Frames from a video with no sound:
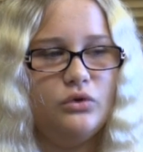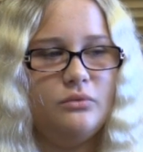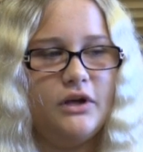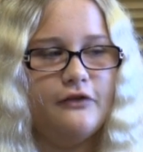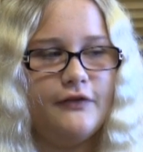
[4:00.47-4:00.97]
one of
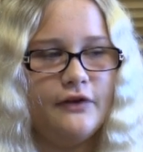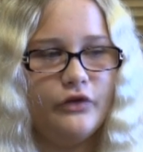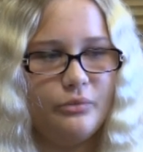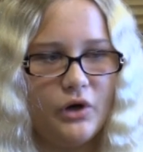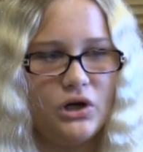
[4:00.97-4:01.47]
my
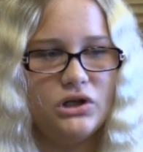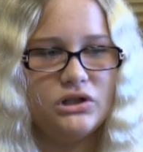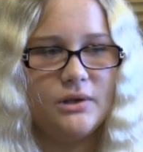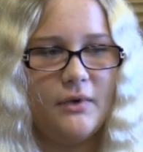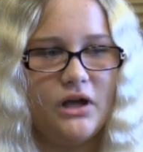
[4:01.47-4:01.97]
favorite
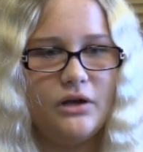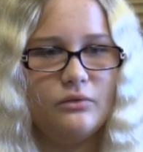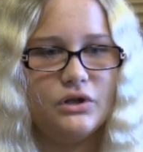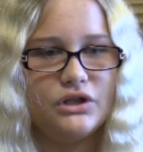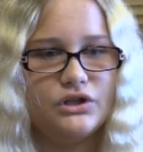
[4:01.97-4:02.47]
parts about it
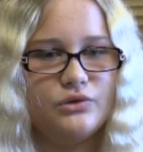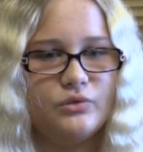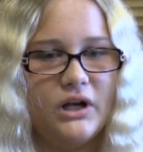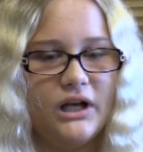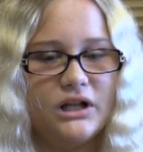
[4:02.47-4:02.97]
was
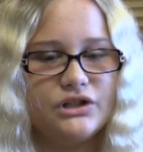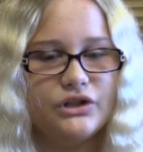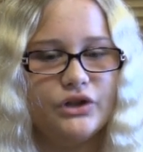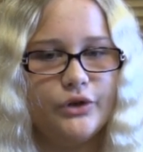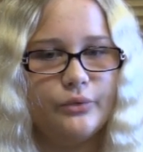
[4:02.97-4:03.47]
when I got
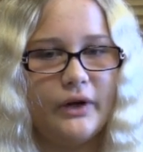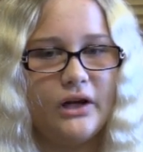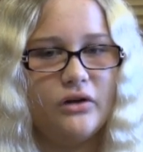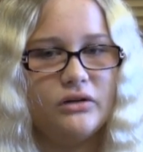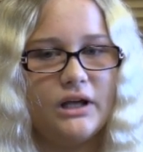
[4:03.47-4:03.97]
to go
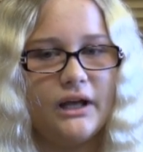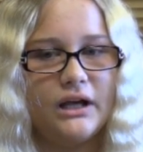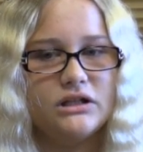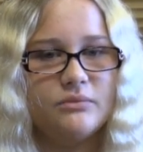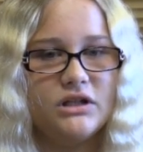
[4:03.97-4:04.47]
around, I
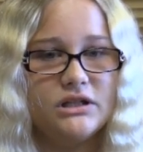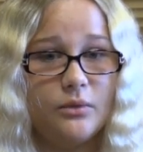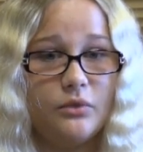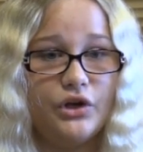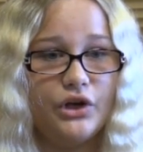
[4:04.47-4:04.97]
got to meet
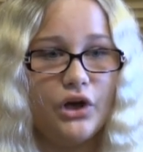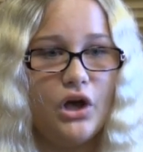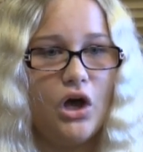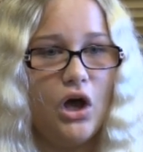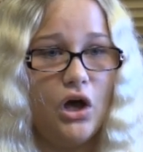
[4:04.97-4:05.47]
some of the
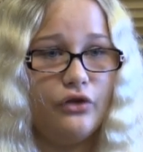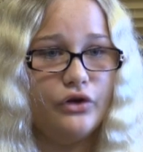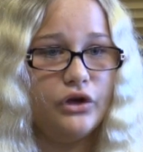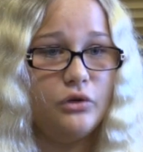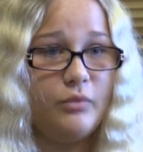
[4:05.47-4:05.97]

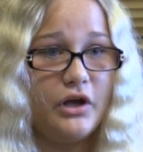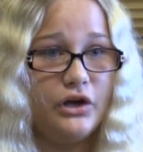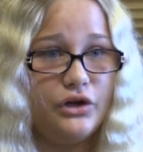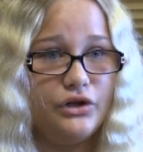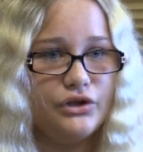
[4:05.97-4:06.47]
other
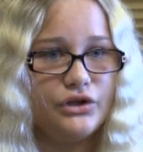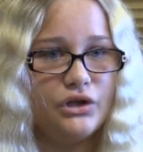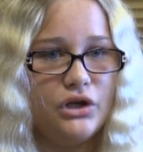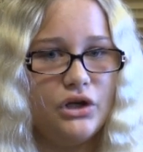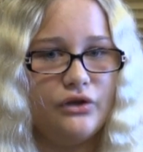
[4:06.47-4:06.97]
competitors
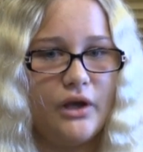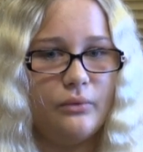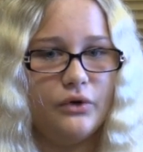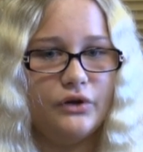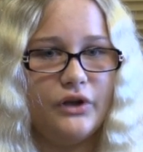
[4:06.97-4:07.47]
that
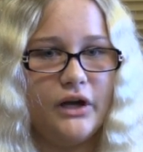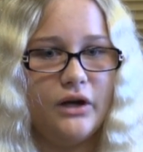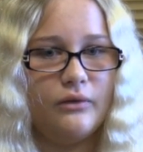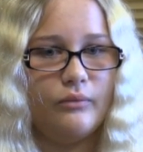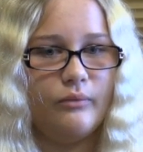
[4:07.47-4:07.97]
were there
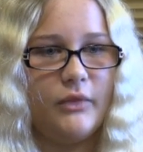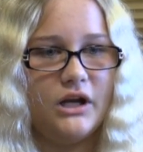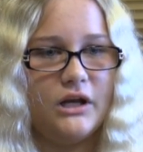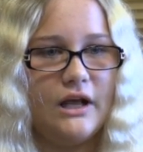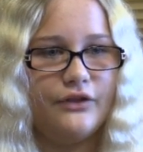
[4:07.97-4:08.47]
and
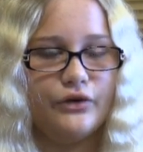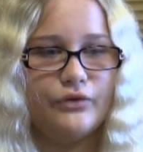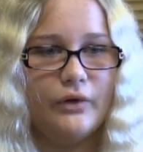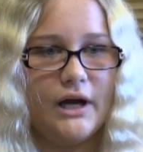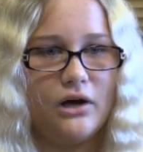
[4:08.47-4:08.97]
made it have the
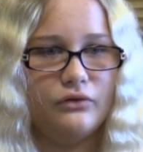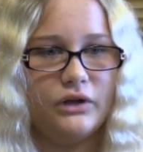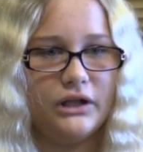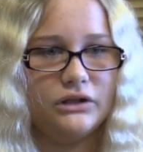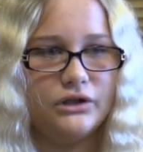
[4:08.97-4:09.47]
crown,
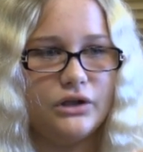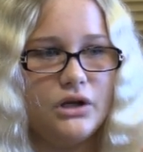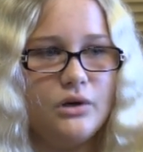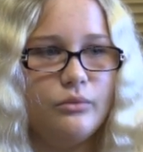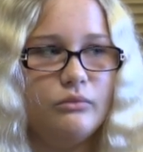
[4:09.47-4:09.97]
like the
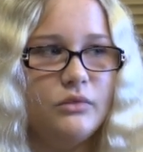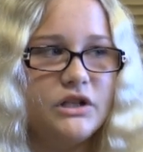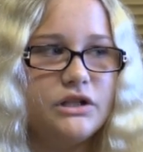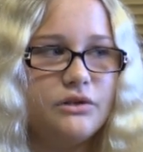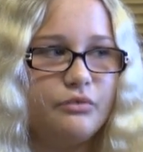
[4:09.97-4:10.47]

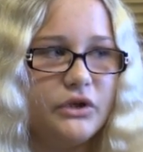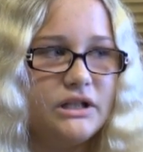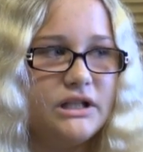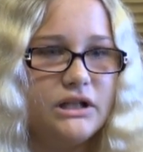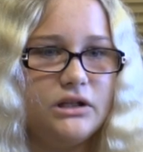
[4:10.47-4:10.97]
Miss
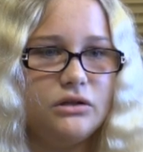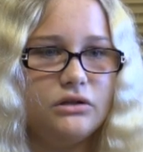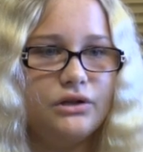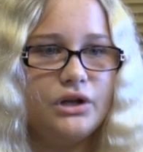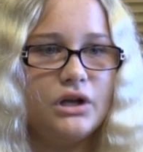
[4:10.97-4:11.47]
Preteen